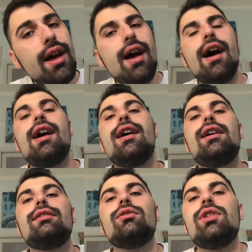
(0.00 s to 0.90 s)
and
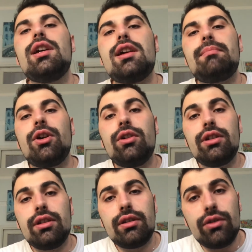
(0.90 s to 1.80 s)
today I'm
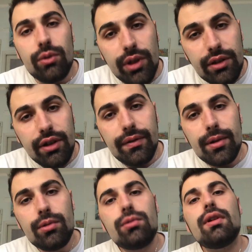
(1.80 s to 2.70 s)
going to
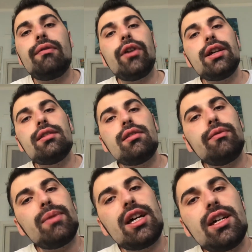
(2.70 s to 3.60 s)
interview a friend of
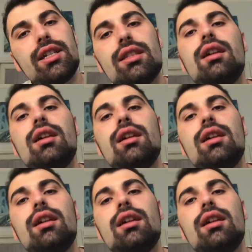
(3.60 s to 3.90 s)
mine